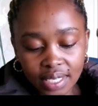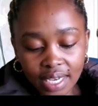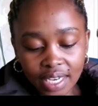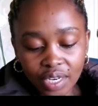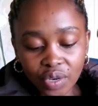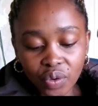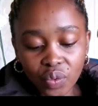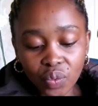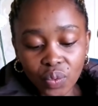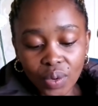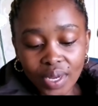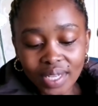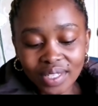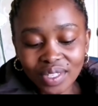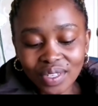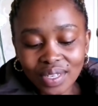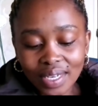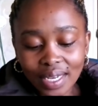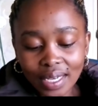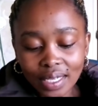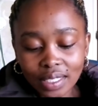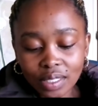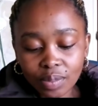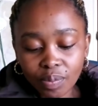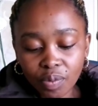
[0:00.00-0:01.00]
It
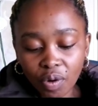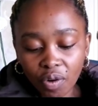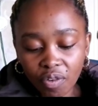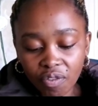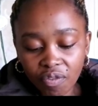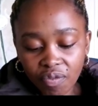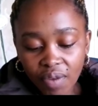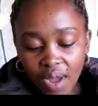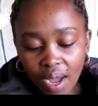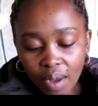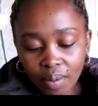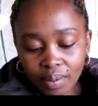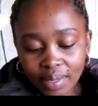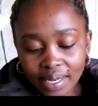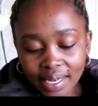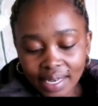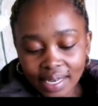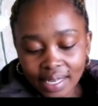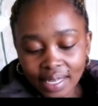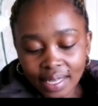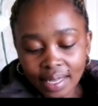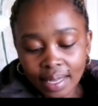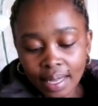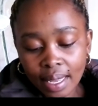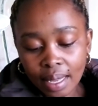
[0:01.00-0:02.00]
resonates
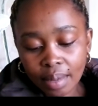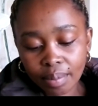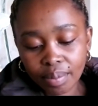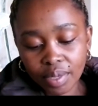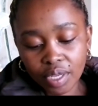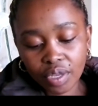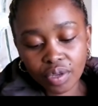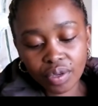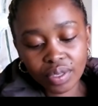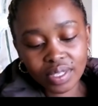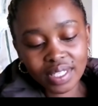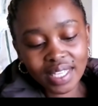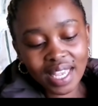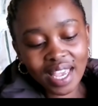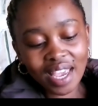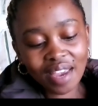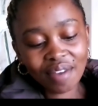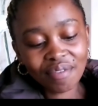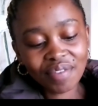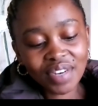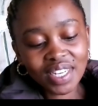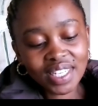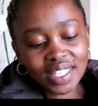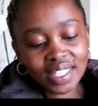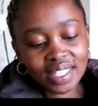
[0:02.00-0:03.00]
profoundly because
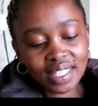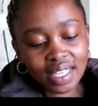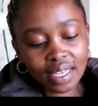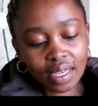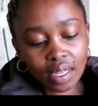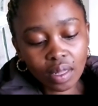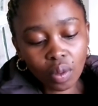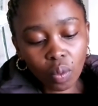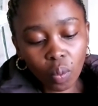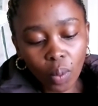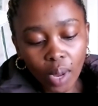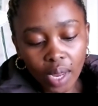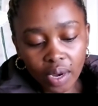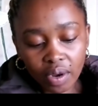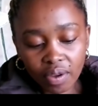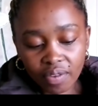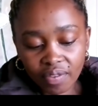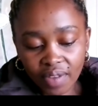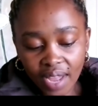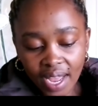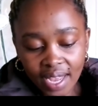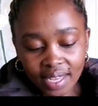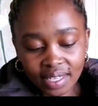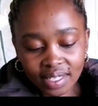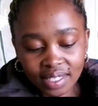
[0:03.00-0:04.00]
every single one of
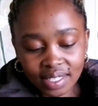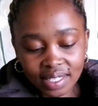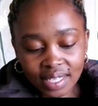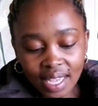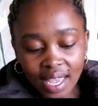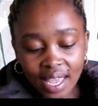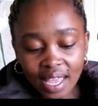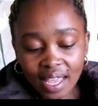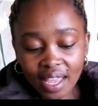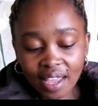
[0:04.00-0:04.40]
us,